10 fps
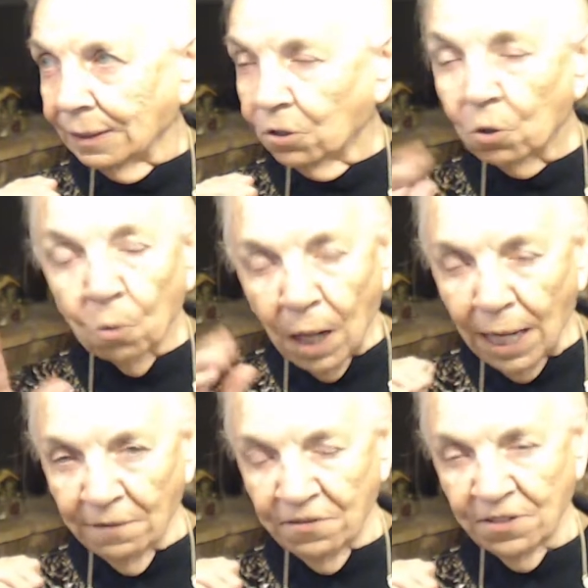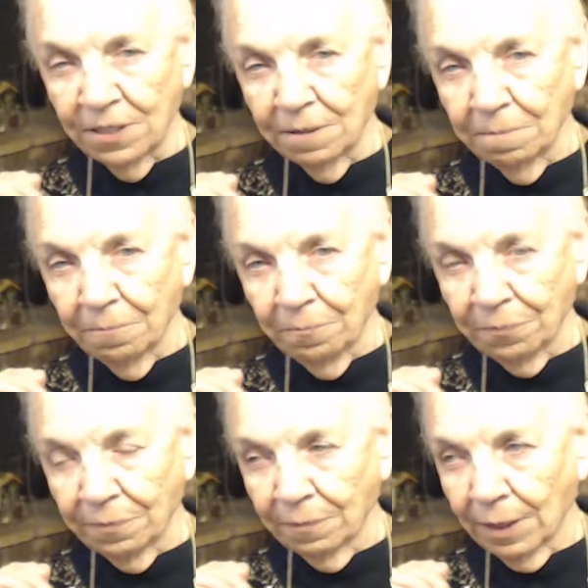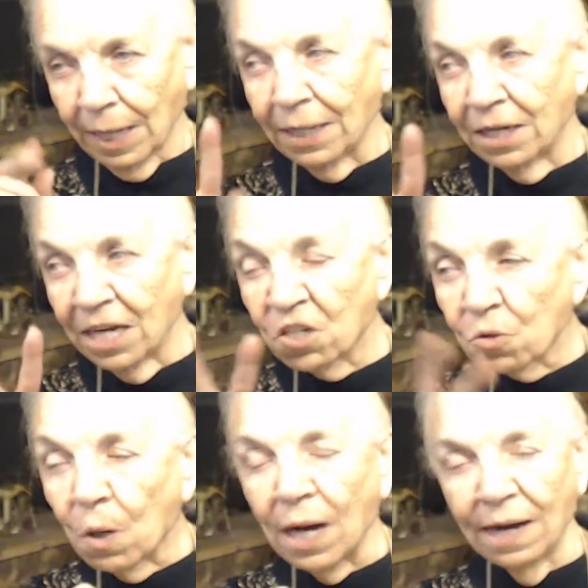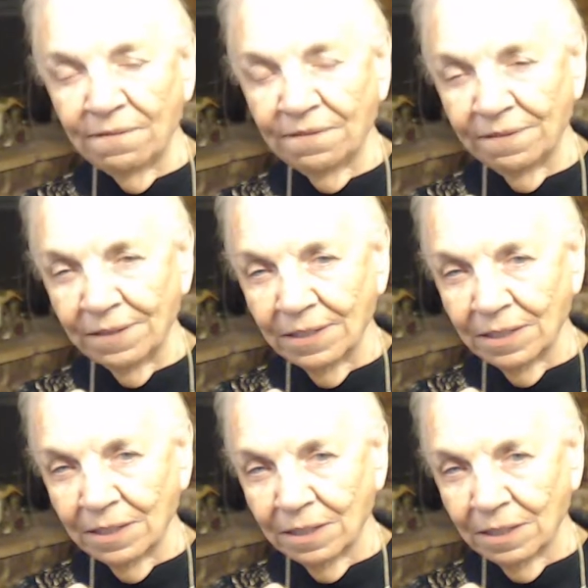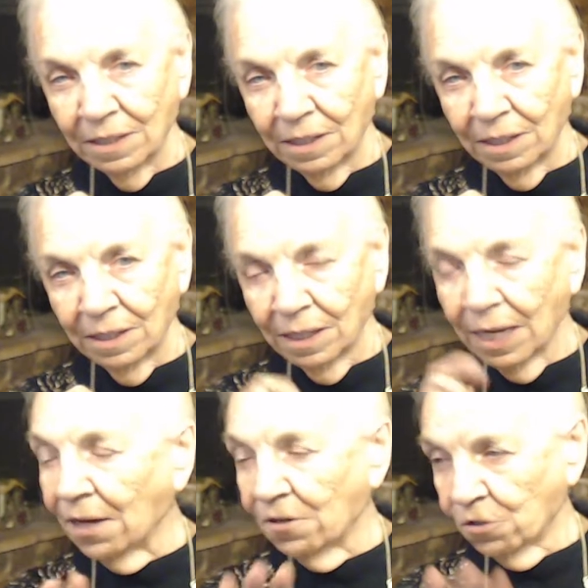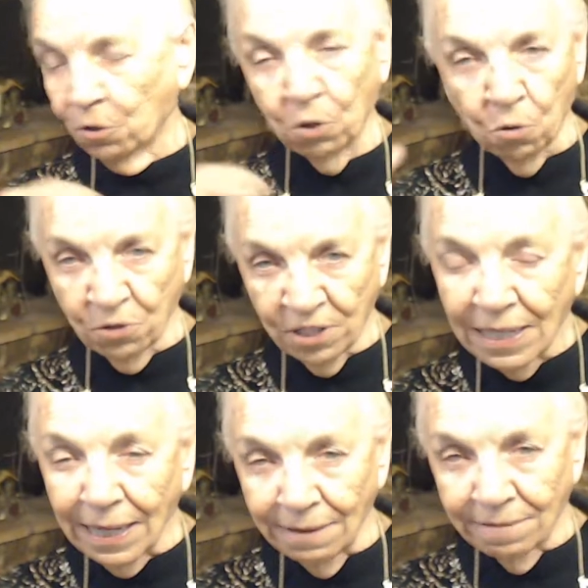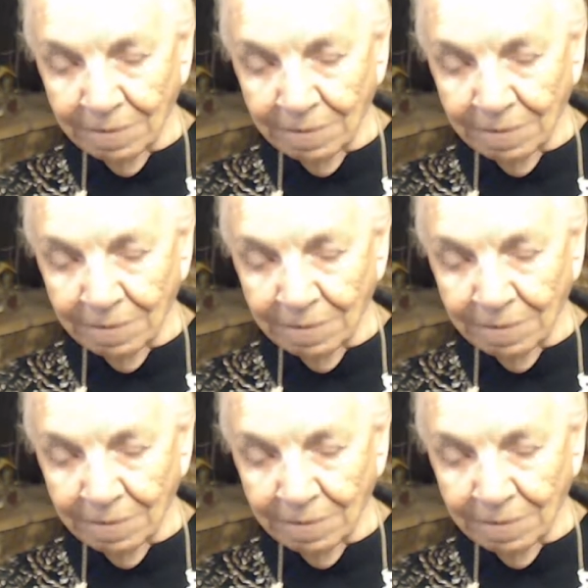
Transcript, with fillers: two wives, and each wife has her own slave.